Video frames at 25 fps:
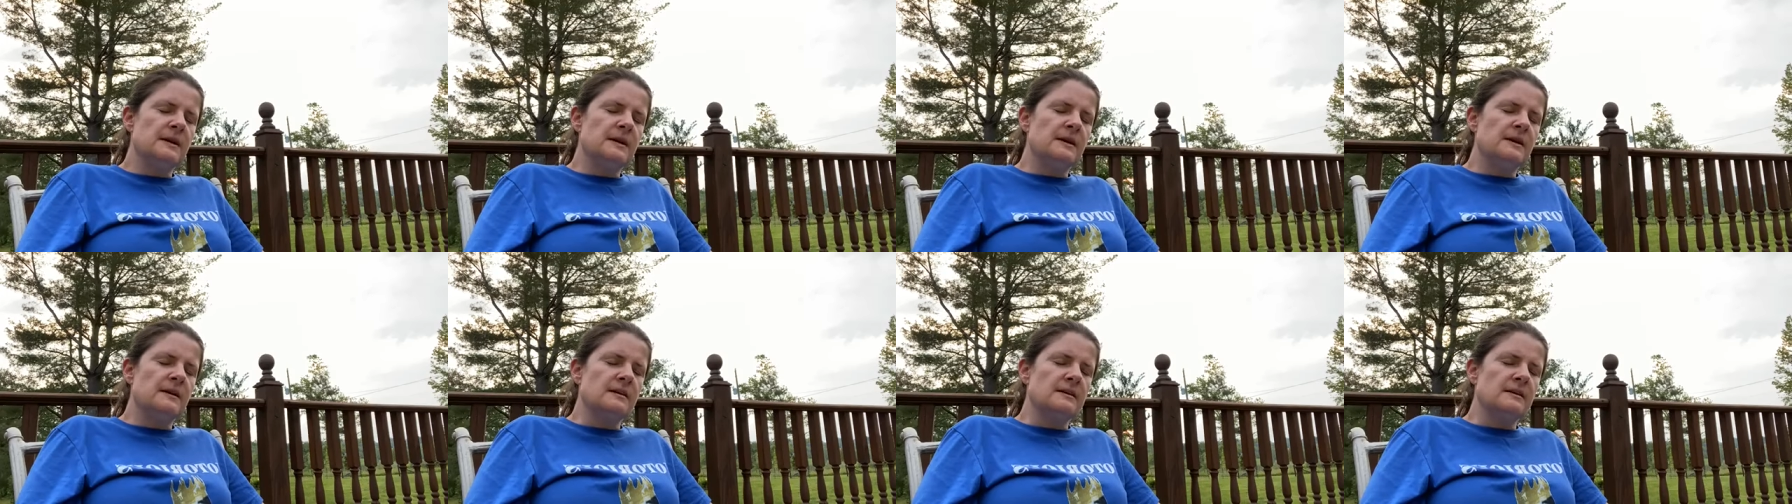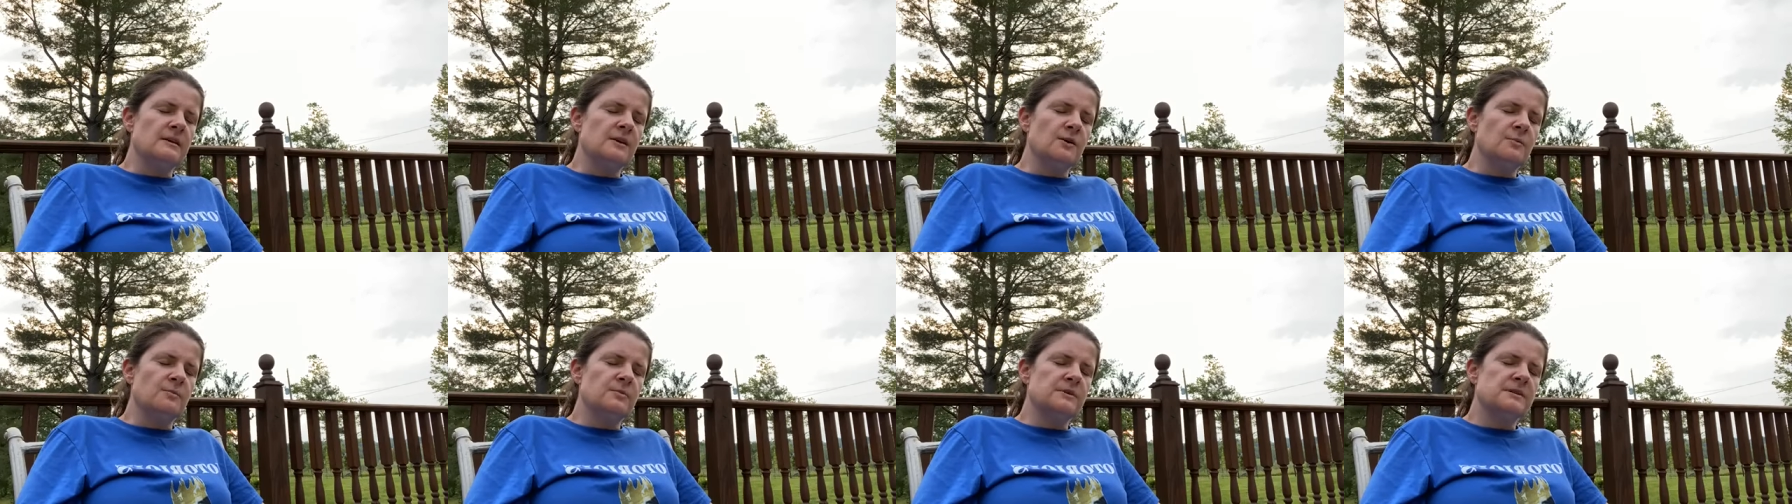
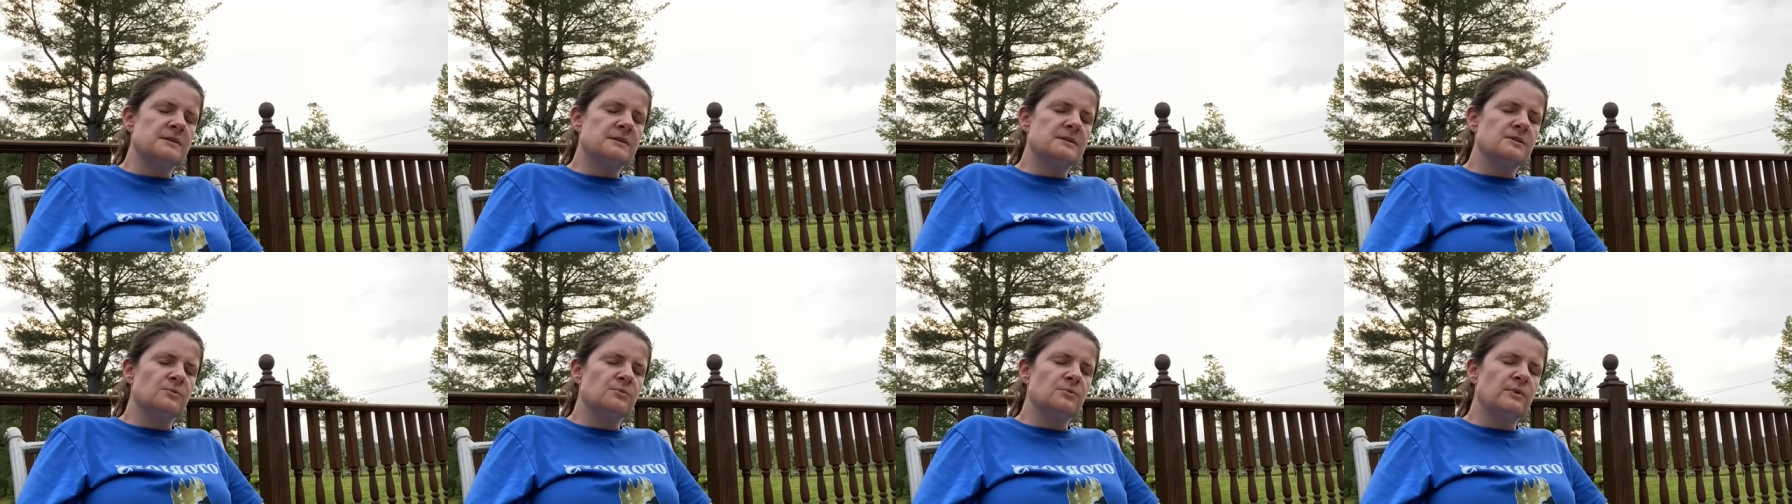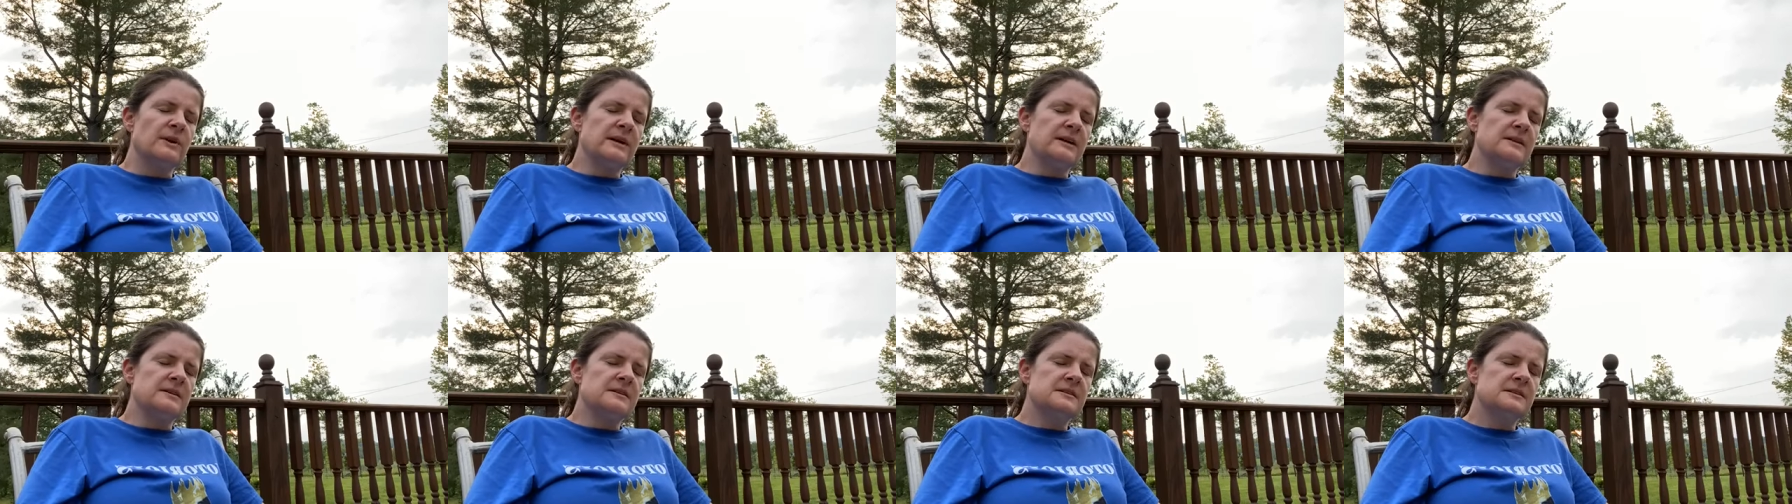and help us to
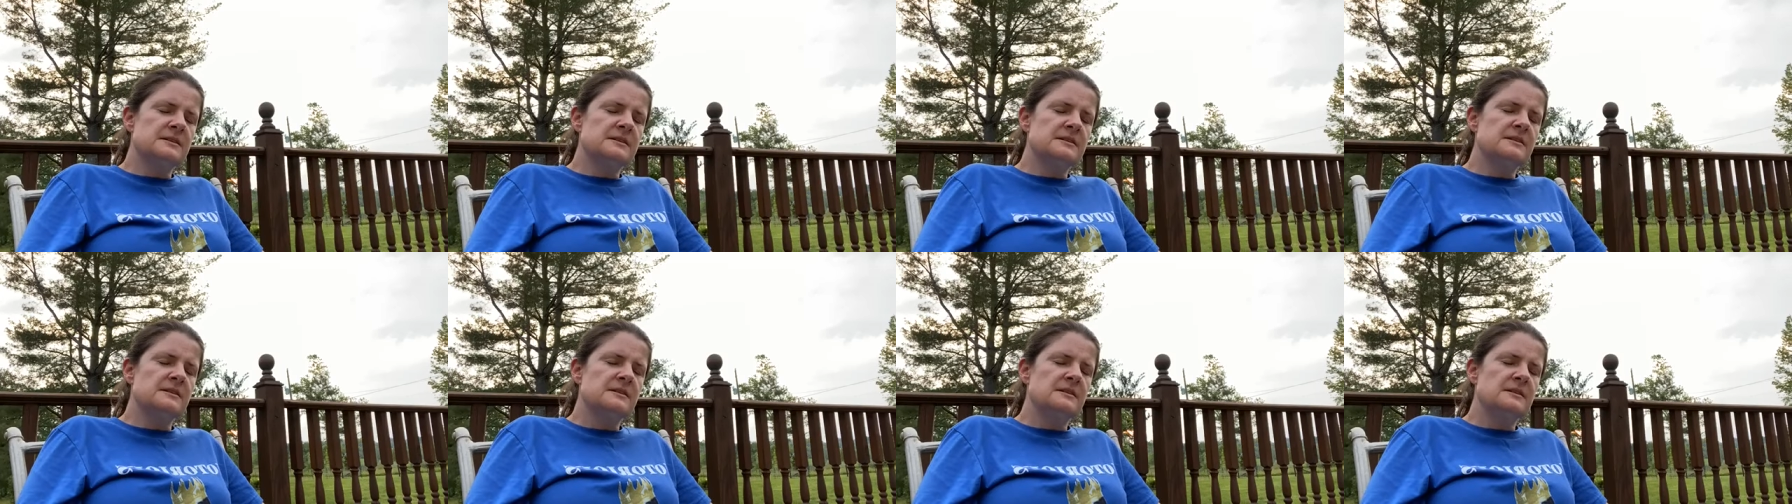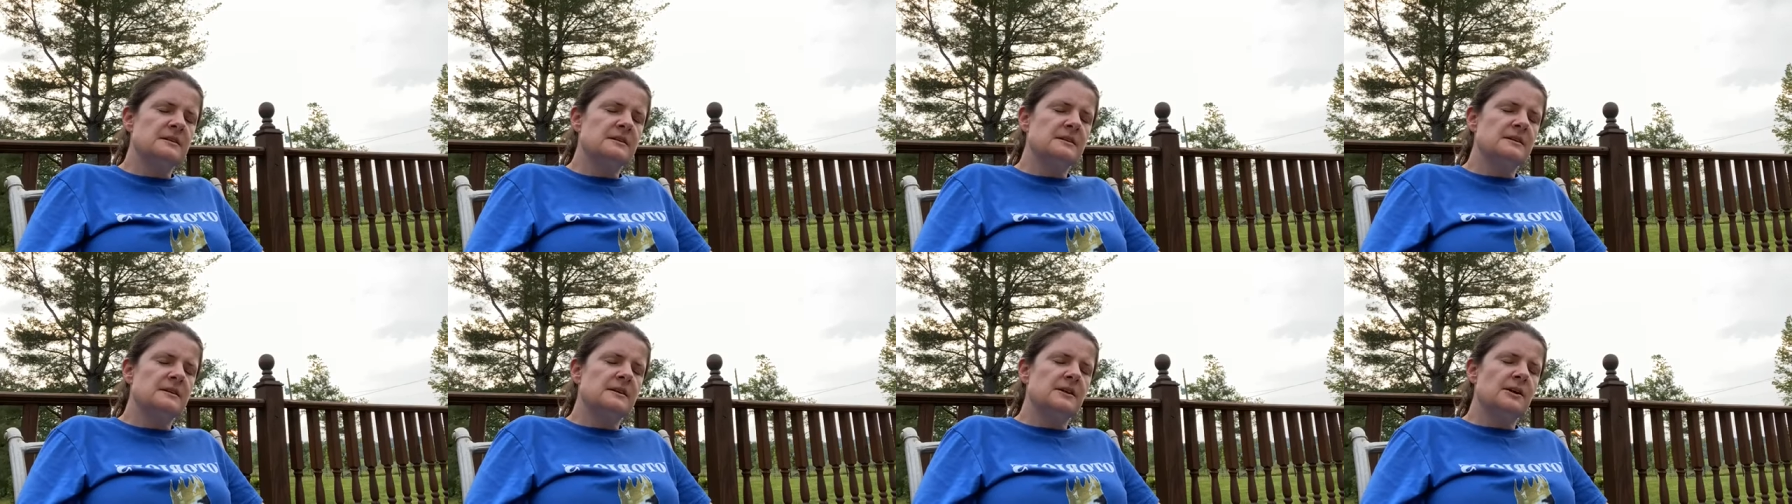rest,
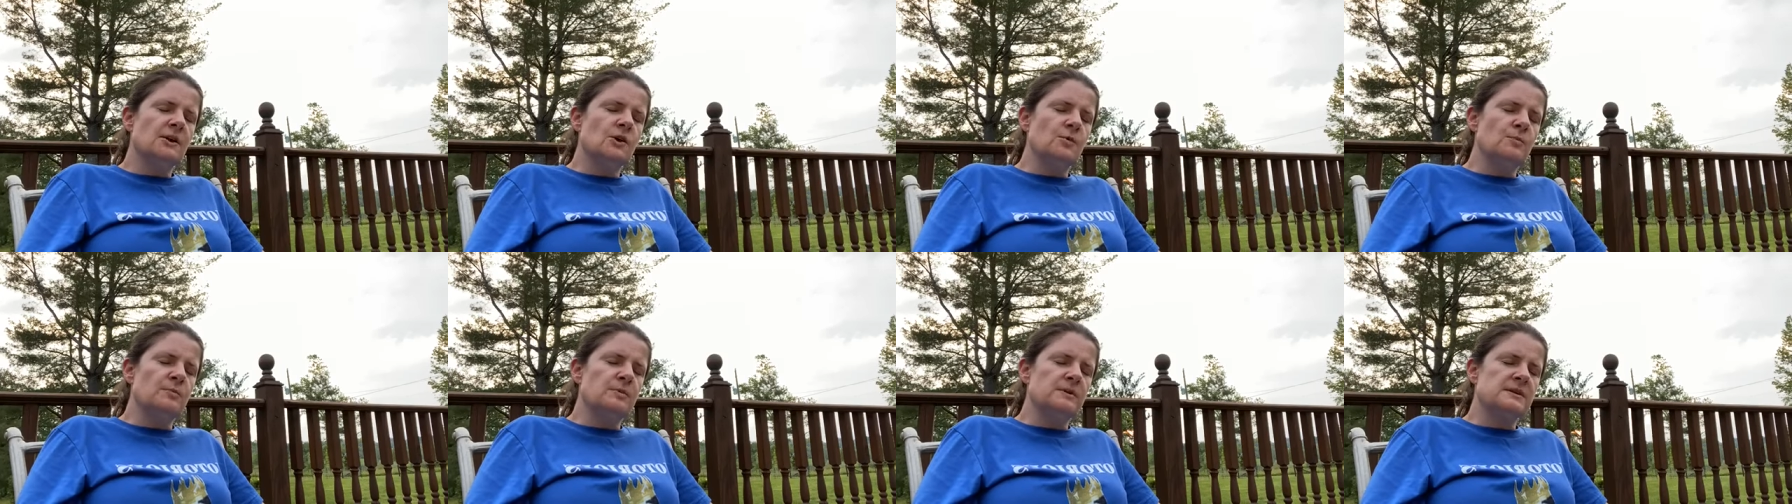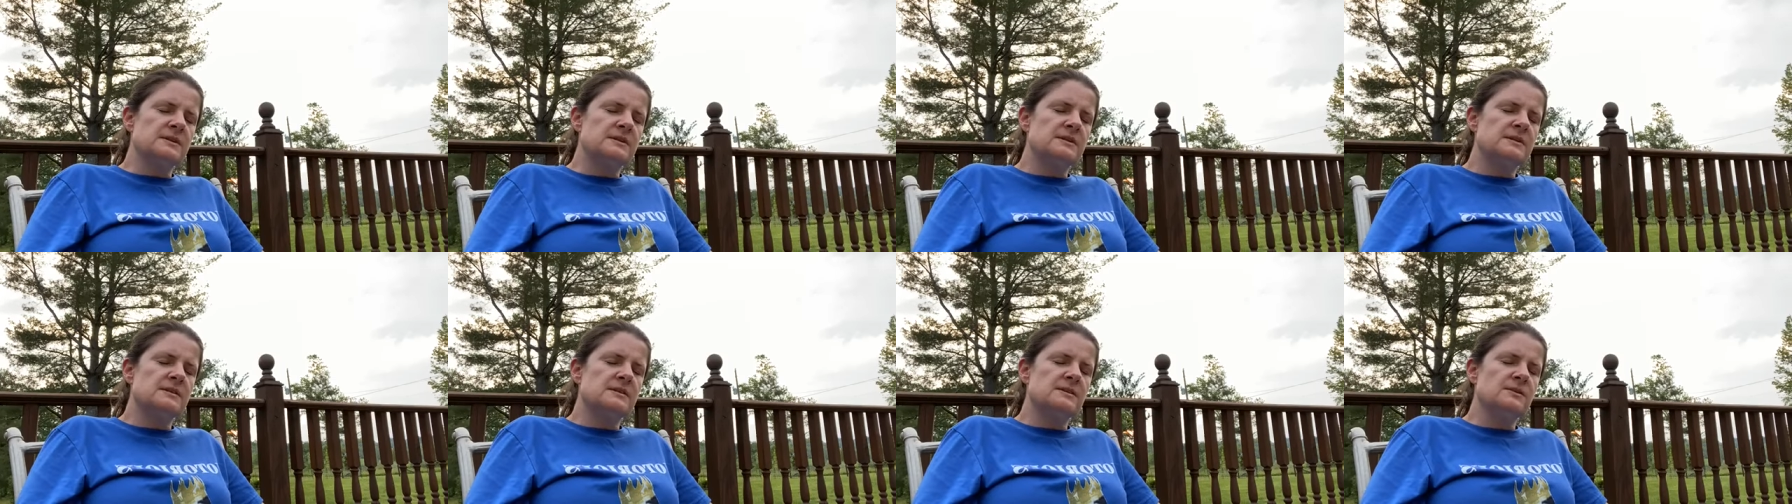help
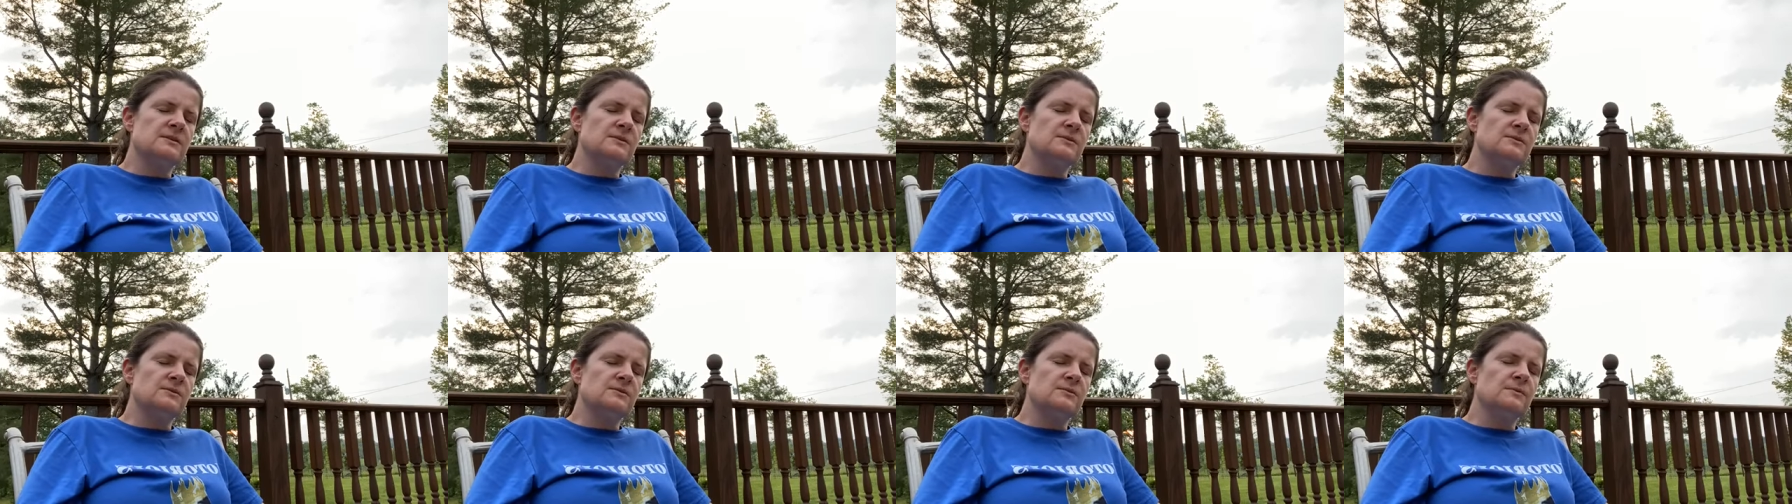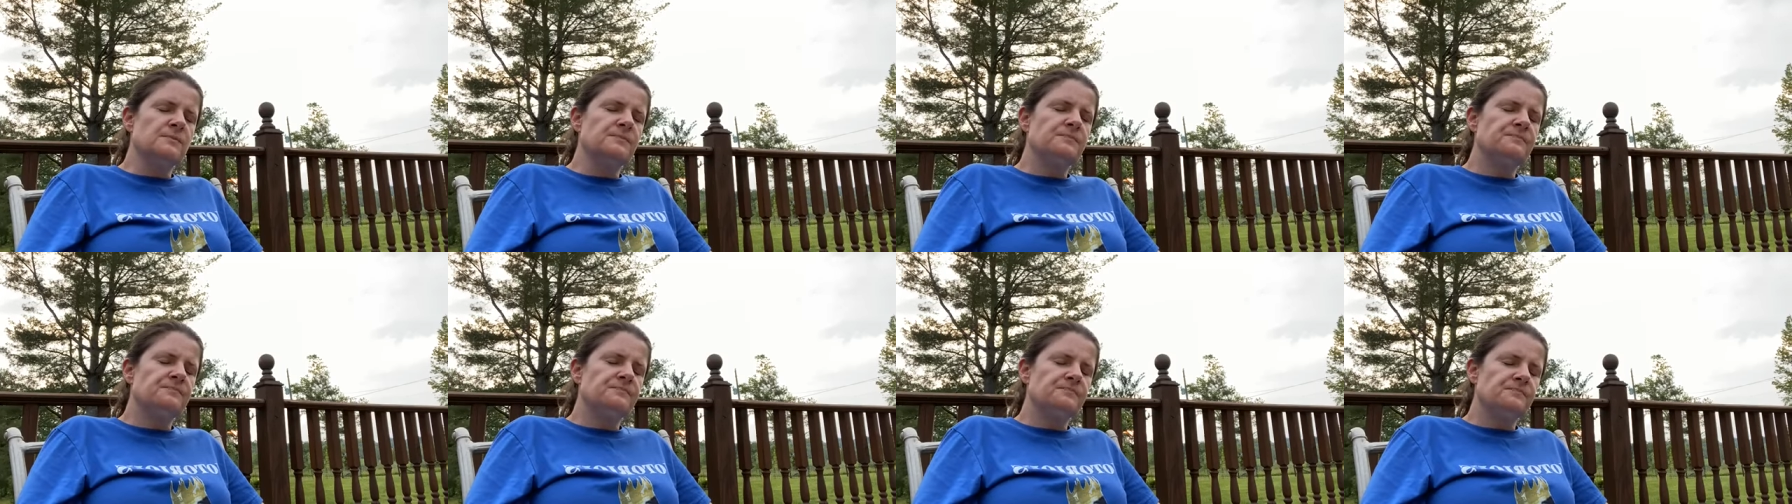us to